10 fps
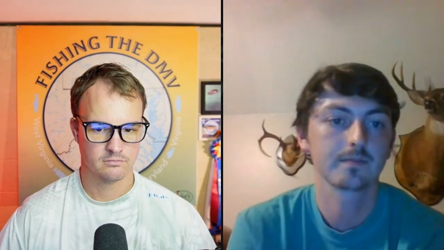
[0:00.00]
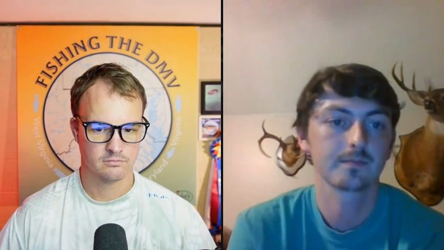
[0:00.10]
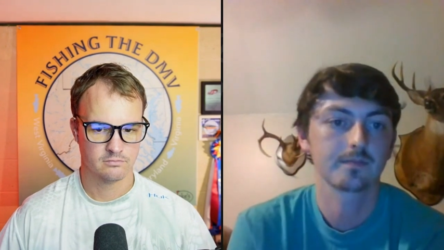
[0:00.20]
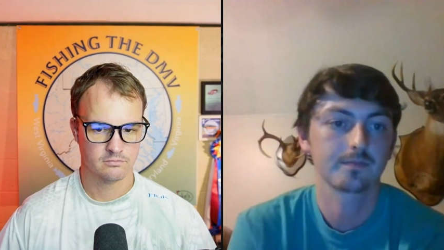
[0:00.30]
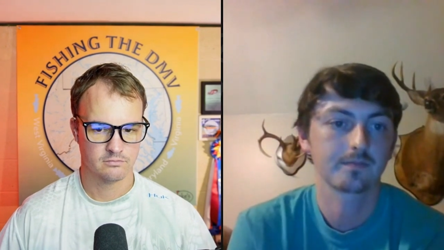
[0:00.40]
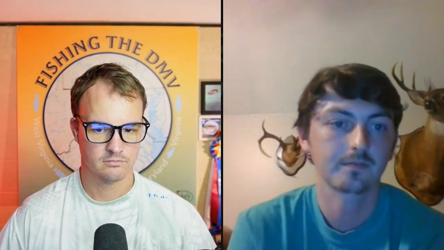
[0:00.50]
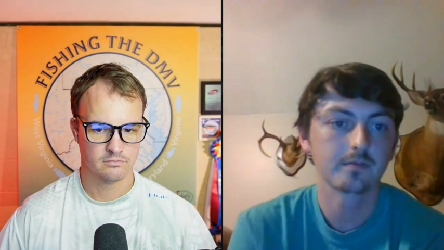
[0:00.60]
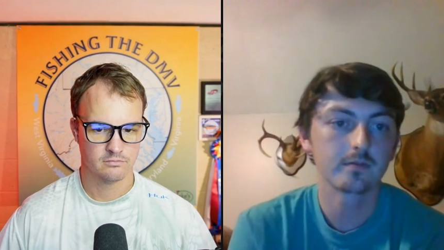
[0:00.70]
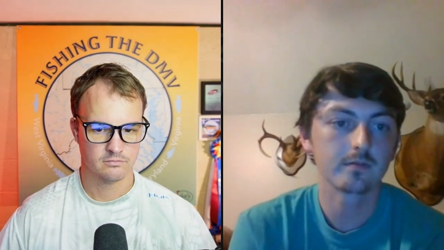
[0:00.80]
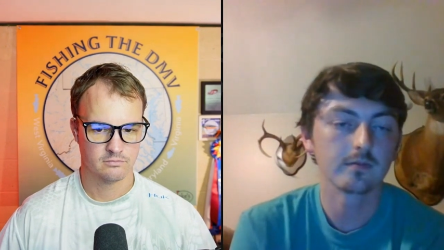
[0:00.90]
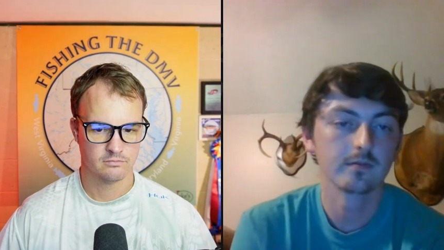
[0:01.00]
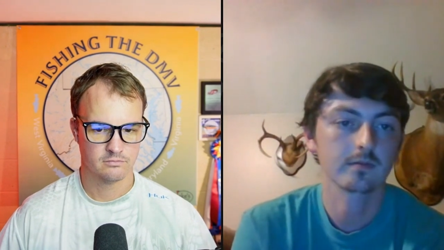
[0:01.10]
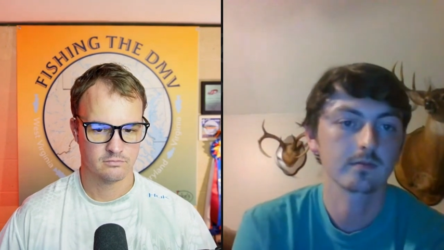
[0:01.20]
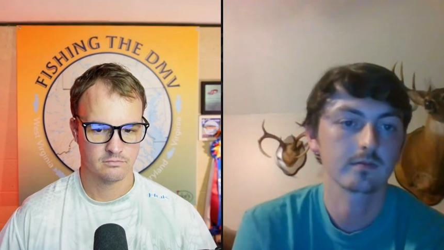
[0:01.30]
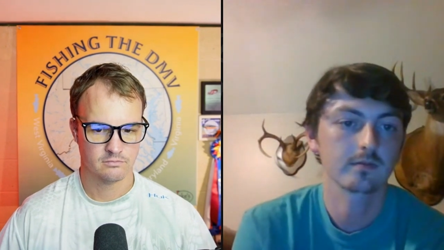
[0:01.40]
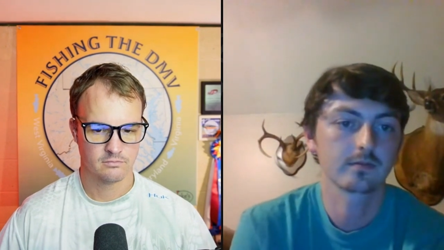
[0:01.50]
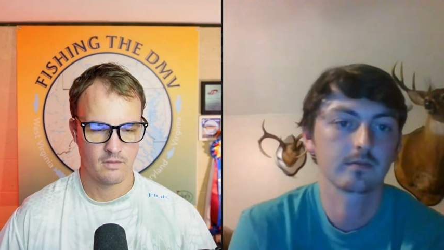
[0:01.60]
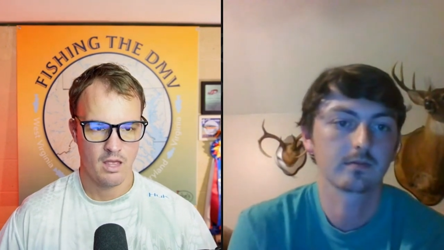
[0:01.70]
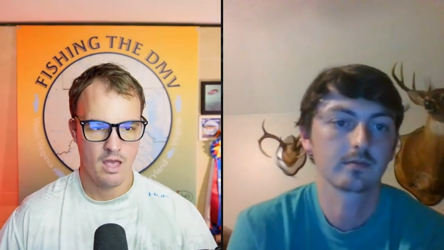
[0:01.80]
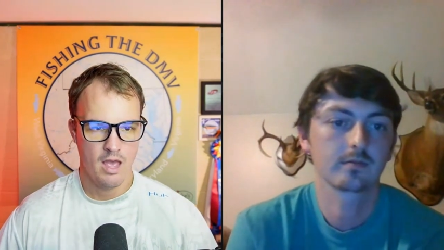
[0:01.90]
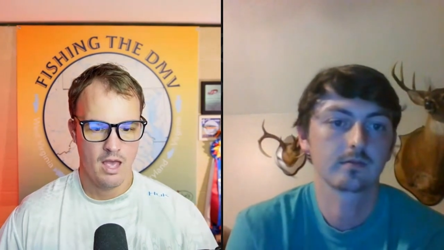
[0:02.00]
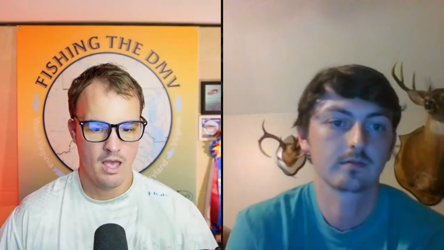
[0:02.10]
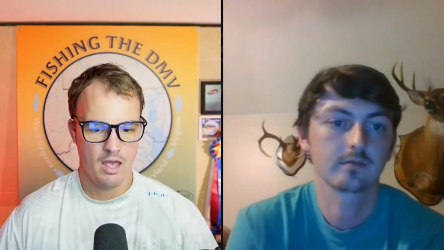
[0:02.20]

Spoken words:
(no one is talking)